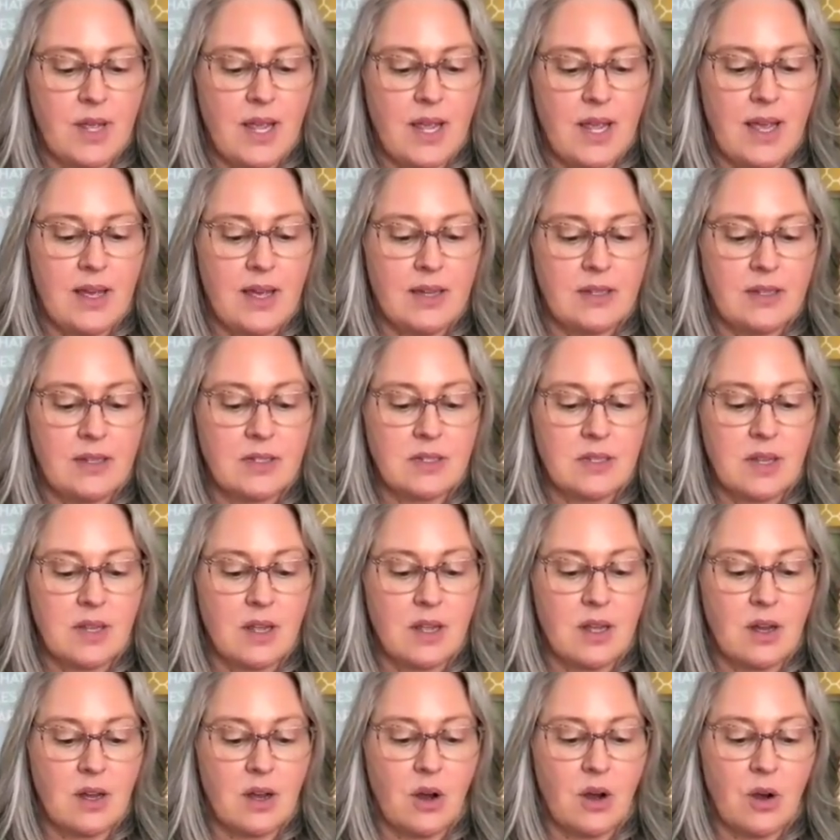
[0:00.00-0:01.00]
And
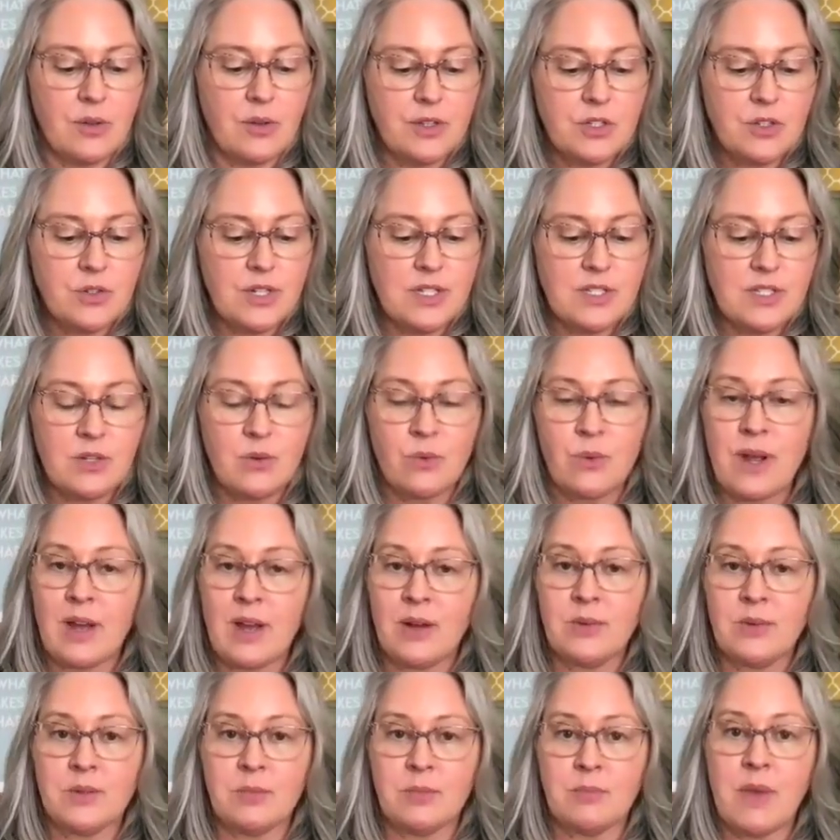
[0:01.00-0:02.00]
all the trees
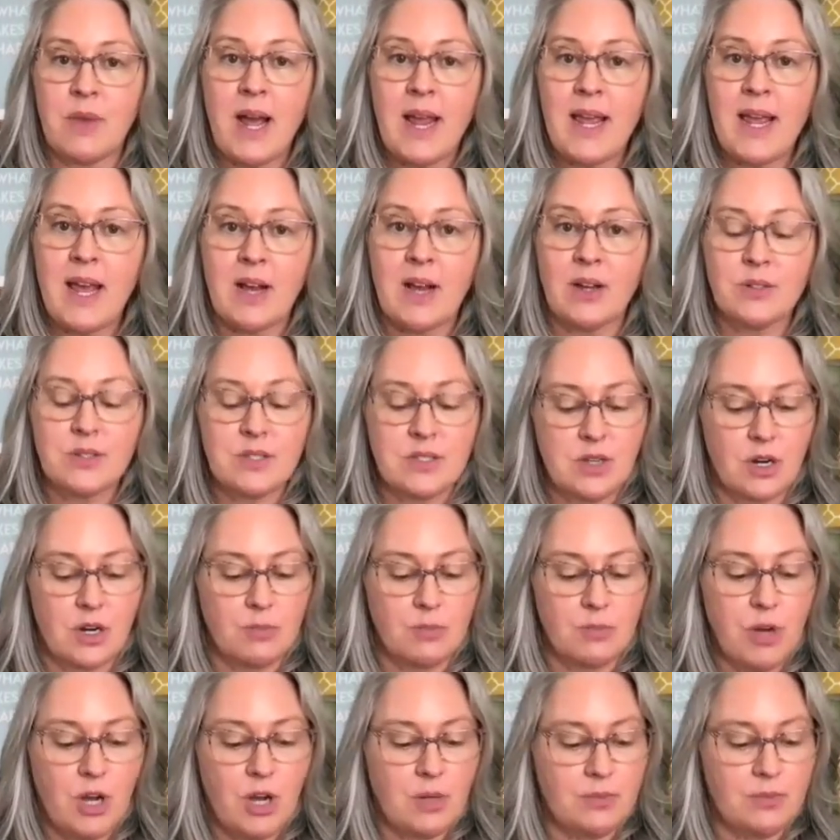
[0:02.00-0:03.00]
around my house
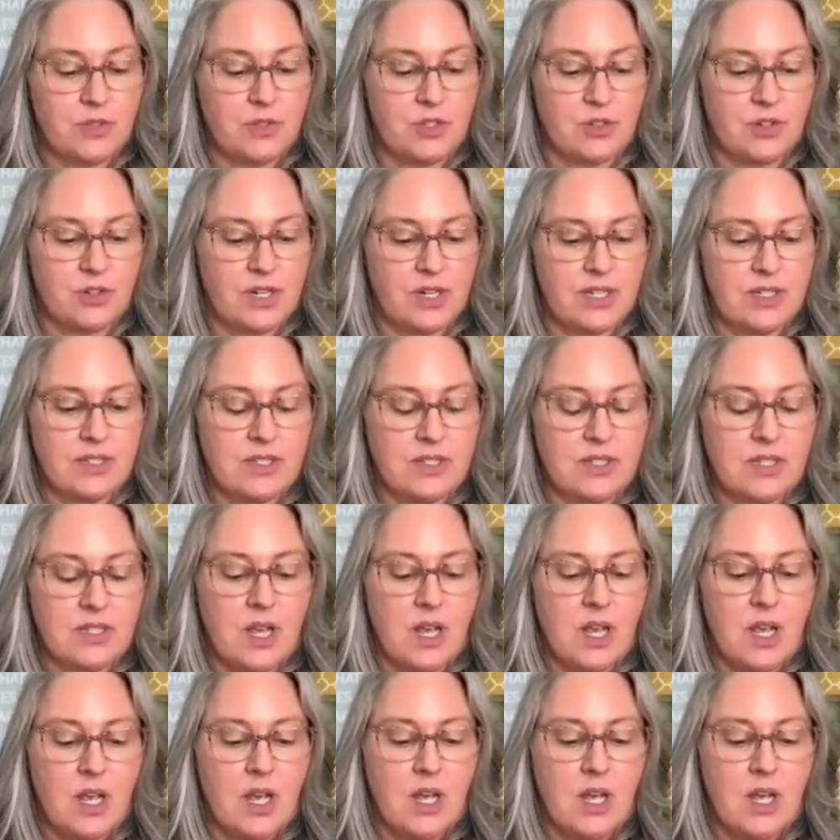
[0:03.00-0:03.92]
are palm trees.